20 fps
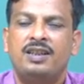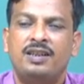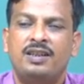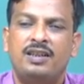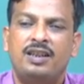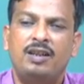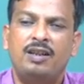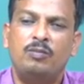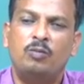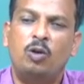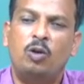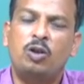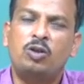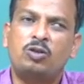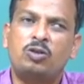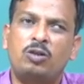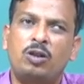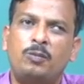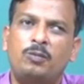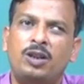then
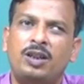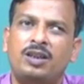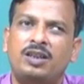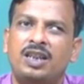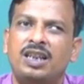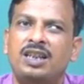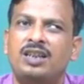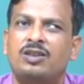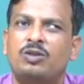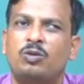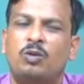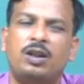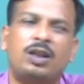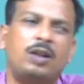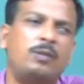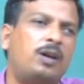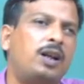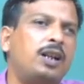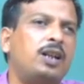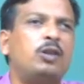most of the things
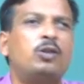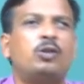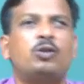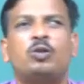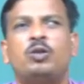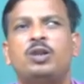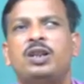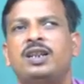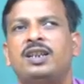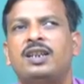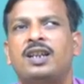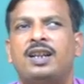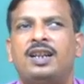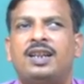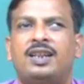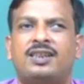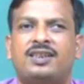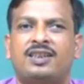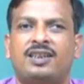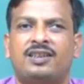whatever you do in the
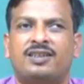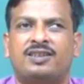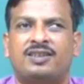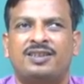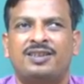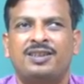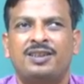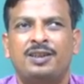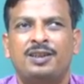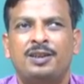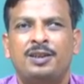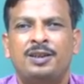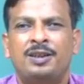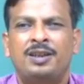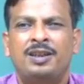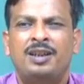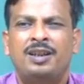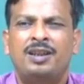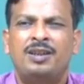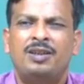lectures,
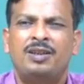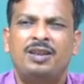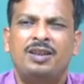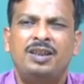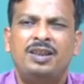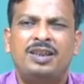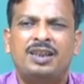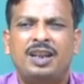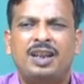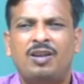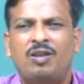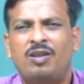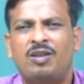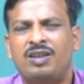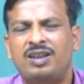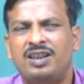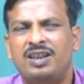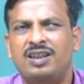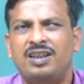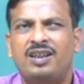it
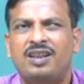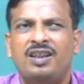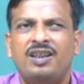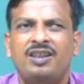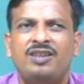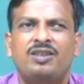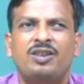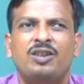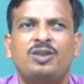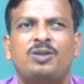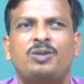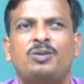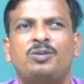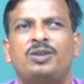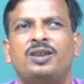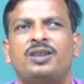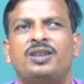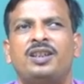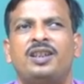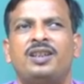cannot increase the
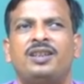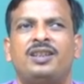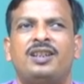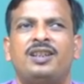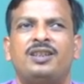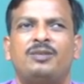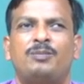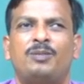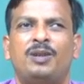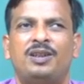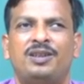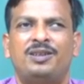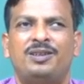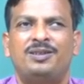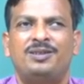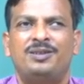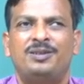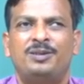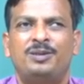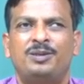student engagement.
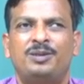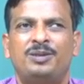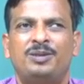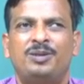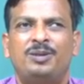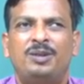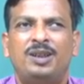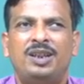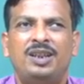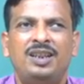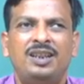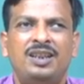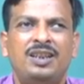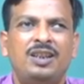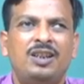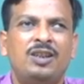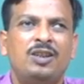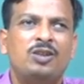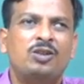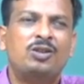Okay.
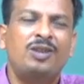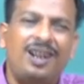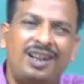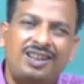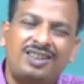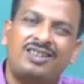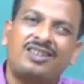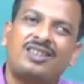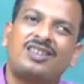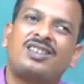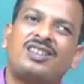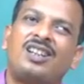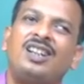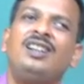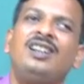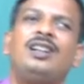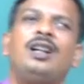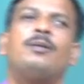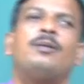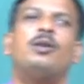So, let us
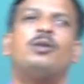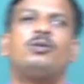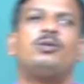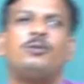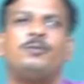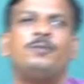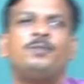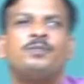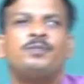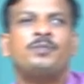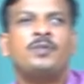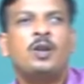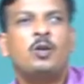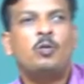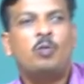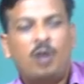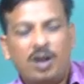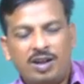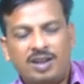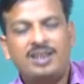think about
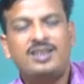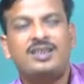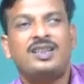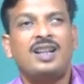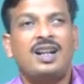what is